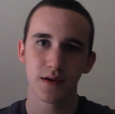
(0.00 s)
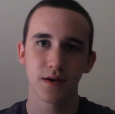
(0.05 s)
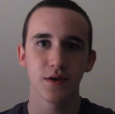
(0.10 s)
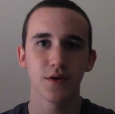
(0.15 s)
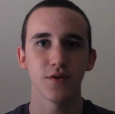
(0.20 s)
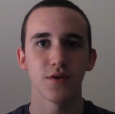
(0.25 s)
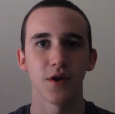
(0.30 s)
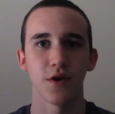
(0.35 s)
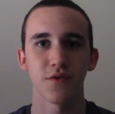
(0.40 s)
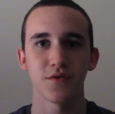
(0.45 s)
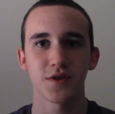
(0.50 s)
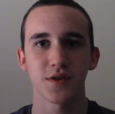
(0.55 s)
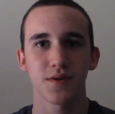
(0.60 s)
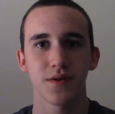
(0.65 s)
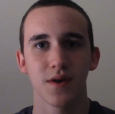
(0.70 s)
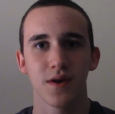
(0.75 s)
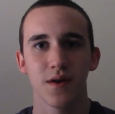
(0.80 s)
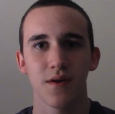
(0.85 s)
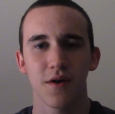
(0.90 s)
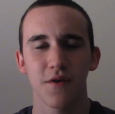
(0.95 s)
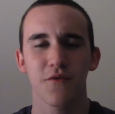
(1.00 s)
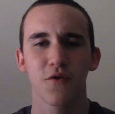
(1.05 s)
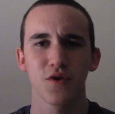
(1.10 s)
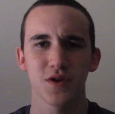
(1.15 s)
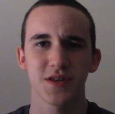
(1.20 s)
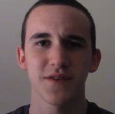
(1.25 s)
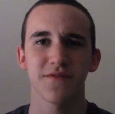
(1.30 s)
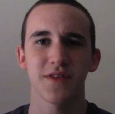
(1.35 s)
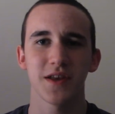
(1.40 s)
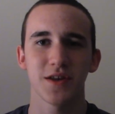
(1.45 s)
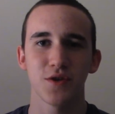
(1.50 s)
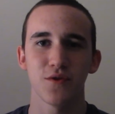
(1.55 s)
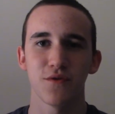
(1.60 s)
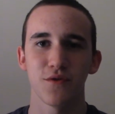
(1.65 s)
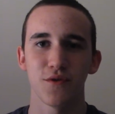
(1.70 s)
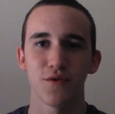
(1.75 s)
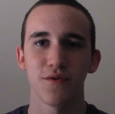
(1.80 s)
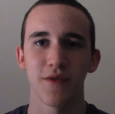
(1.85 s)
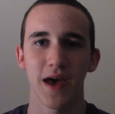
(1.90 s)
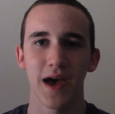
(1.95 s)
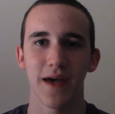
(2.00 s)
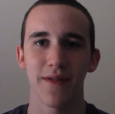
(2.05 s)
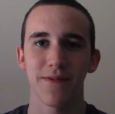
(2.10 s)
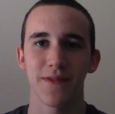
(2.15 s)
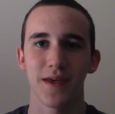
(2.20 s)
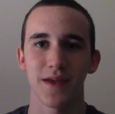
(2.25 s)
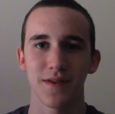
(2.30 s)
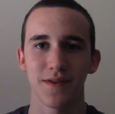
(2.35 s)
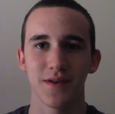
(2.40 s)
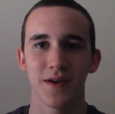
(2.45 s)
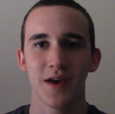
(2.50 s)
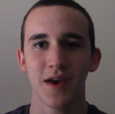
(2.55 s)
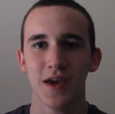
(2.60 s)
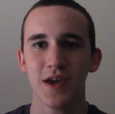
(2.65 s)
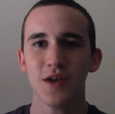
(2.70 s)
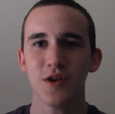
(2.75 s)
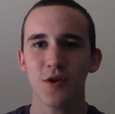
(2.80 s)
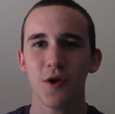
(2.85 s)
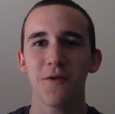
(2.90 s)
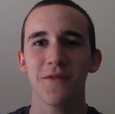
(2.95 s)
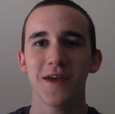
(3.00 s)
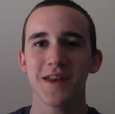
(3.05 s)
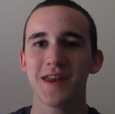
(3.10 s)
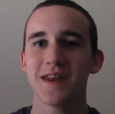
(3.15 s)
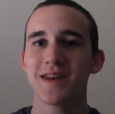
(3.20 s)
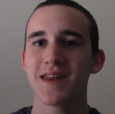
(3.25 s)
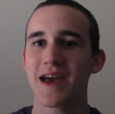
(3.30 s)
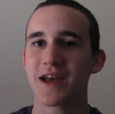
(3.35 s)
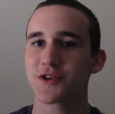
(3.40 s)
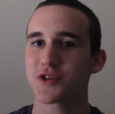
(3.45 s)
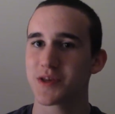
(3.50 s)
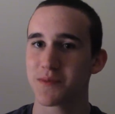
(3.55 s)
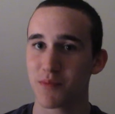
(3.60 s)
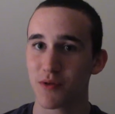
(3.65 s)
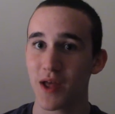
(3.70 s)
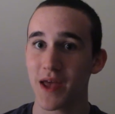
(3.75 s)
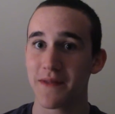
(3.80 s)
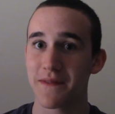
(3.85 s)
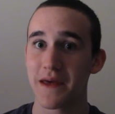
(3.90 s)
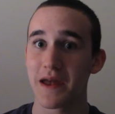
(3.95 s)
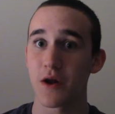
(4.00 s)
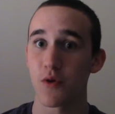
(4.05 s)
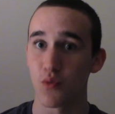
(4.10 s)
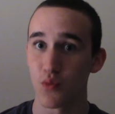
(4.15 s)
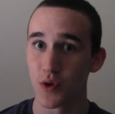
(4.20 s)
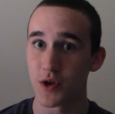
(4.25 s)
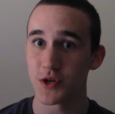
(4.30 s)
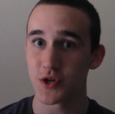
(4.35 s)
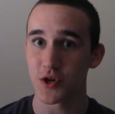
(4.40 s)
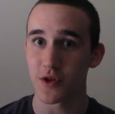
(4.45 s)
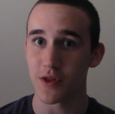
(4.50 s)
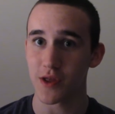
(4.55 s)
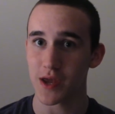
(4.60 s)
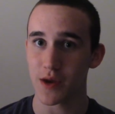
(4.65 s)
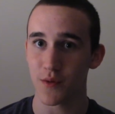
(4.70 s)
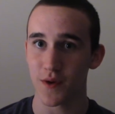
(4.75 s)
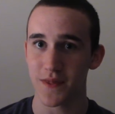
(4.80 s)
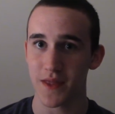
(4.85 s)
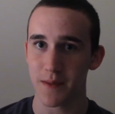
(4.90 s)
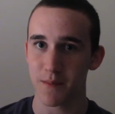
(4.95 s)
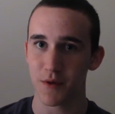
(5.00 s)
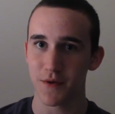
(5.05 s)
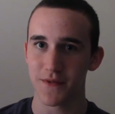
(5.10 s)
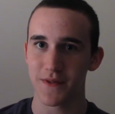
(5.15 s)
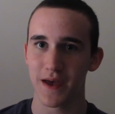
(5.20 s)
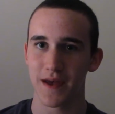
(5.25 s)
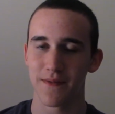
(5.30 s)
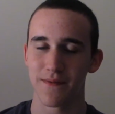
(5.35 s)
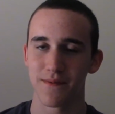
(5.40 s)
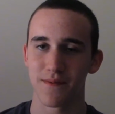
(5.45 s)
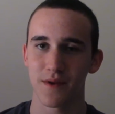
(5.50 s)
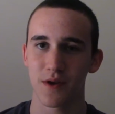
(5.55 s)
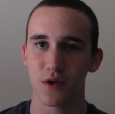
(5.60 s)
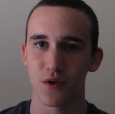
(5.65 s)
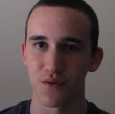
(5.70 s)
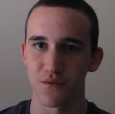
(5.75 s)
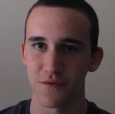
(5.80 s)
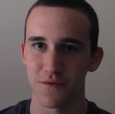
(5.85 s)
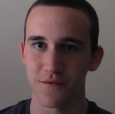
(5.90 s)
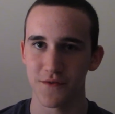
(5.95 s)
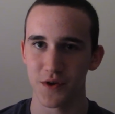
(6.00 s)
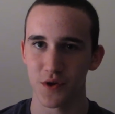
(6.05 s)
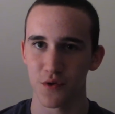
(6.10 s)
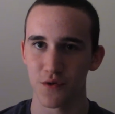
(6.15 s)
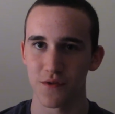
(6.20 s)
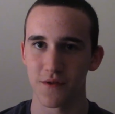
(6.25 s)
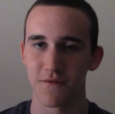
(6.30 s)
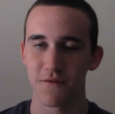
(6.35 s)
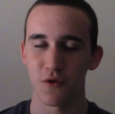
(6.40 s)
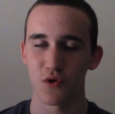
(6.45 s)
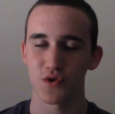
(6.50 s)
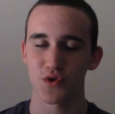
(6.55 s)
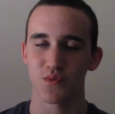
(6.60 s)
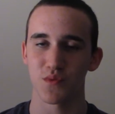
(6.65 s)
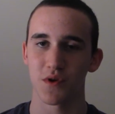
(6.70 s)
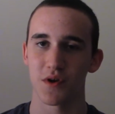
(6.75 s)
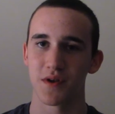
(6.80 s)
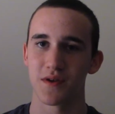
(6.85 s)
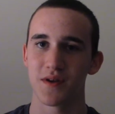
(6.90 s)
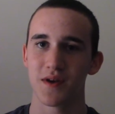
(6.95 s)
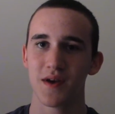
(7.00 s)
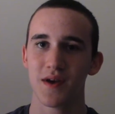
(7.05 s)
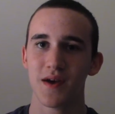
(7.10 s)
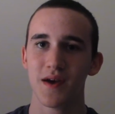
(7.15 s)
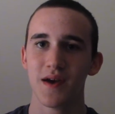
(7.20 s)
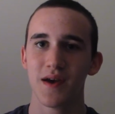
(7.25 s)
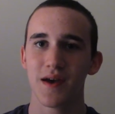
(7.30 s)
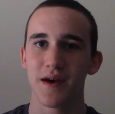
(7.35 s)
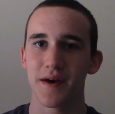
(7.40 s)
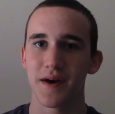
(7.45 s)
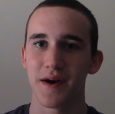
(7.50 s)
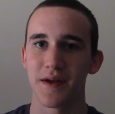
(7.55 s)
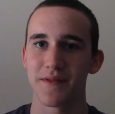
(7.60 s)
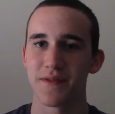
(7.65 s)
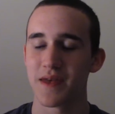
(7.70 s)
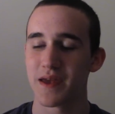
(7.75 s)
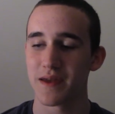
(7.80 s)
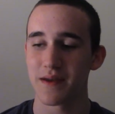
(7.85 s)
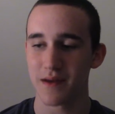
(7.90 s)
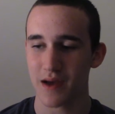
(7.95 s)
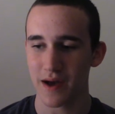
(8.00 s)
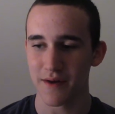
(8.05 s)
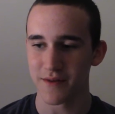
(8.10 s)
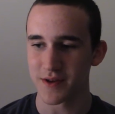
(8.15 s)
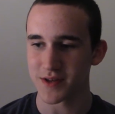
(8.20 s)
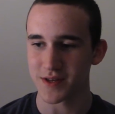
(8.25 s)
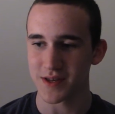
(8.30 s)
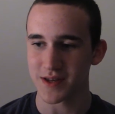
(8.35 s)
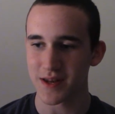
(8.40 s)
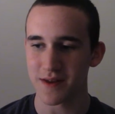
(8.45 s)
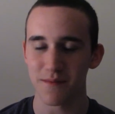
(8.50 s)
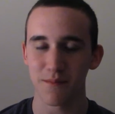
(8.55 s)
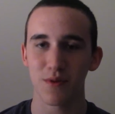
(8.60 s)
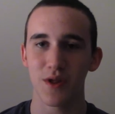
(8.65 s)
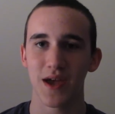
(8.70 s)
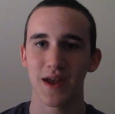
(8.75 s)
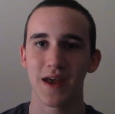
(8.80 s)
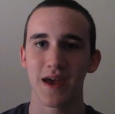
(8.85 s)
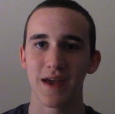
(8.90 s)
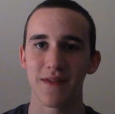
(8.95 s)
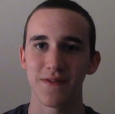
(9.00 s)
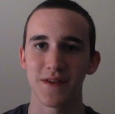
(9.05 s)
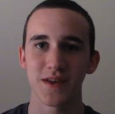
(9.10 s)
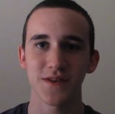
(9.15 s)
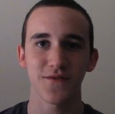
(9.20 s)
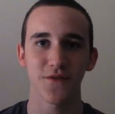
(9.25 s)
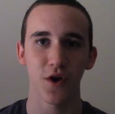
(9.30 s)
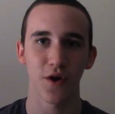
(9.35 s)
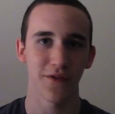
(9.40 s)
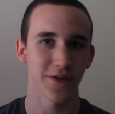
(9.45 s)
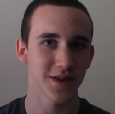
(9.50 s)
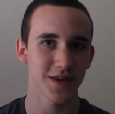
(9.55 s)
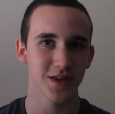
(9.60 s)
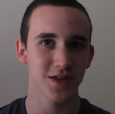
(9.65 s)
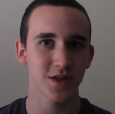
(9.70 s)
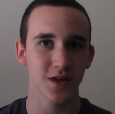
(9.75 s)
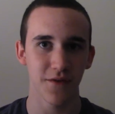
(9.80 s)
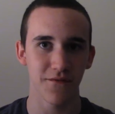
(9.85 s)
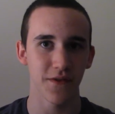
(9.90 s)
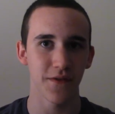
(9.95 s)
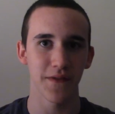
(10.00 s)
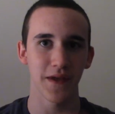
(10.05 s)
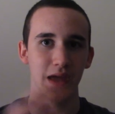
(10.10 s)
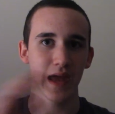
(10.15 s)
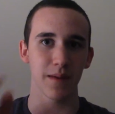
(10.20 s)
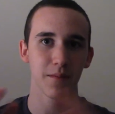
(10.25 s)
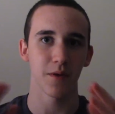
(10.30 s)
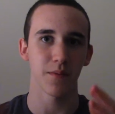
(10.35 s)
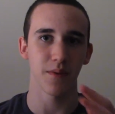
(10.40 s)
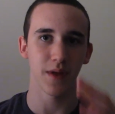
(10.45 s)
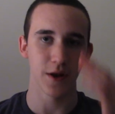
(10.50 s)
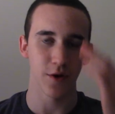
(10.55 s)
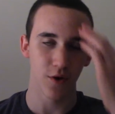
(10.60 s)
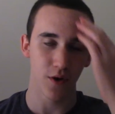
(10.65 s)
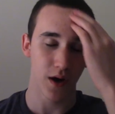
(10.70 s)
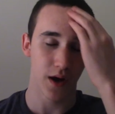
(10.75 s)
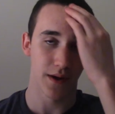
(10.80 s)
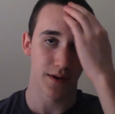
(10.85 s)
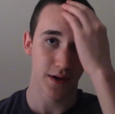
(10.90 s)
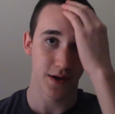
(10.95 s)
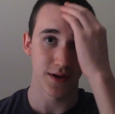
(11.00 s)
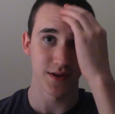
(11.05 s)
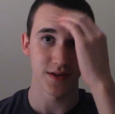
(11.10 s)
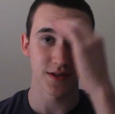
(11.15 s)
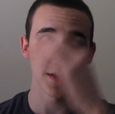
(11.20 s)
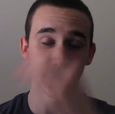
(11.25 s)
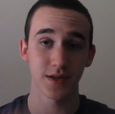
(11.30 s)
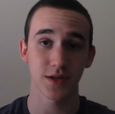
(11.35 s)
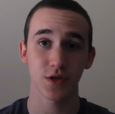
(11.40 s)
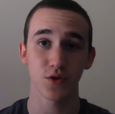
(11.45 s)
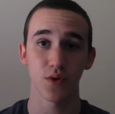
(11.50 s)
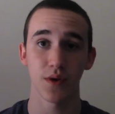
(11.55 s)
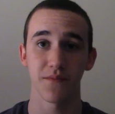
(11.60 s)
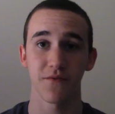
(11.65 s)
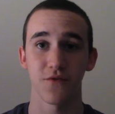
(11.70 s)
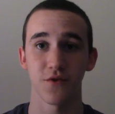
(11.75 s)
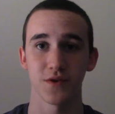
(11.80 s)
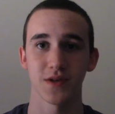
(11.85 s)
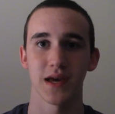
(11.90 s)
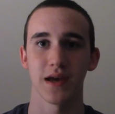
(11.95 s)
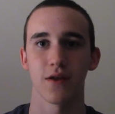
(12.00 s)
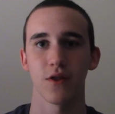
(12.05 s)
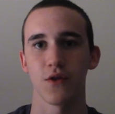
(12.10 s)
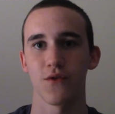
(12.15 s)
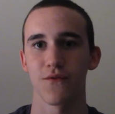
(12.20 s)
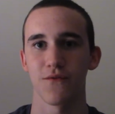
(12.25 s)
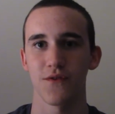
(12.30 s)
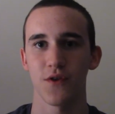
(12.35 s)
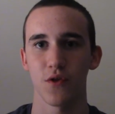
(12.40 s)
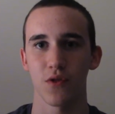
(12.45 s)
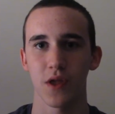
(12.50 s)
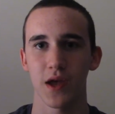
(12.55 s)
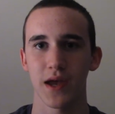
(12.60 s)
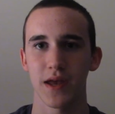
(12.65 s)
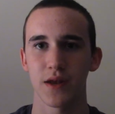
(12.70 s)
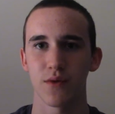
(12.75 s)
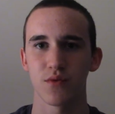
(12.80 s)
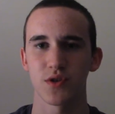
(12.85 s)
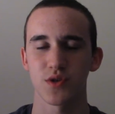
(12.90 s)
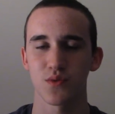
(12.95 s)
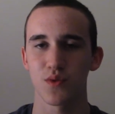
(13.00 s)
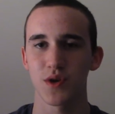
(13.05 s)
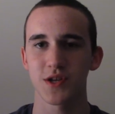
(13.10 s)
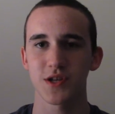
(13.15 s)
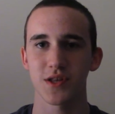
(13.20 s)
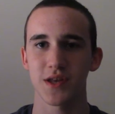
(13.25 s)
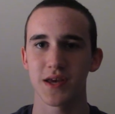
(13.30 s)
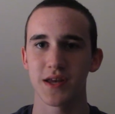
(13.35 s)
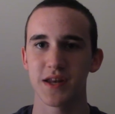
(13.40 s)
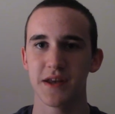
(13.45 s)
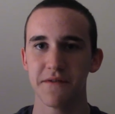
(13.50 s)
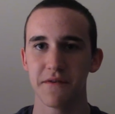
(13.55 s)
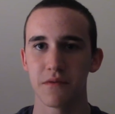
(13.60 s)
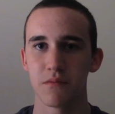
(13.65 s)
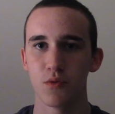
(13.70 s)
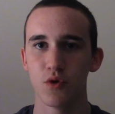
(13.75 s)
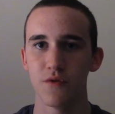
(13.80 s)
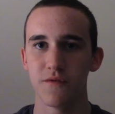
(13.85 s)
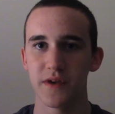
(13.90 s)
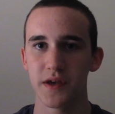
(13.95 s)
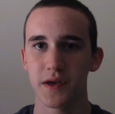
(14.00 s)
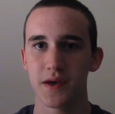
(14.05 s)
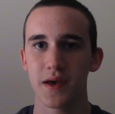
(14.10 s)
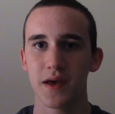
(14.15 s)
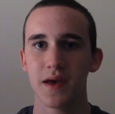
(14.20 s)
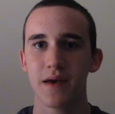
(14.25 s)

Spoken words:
Who knows? Of course, if they do that, then, you know, they didn't actually plan that originally when they put that in Cloverfield, the first one. They obviously didn't plan ahead this far. This is stuff that they came up later on, because this script for 10 Cloverfield Lane, it was originally a different movie,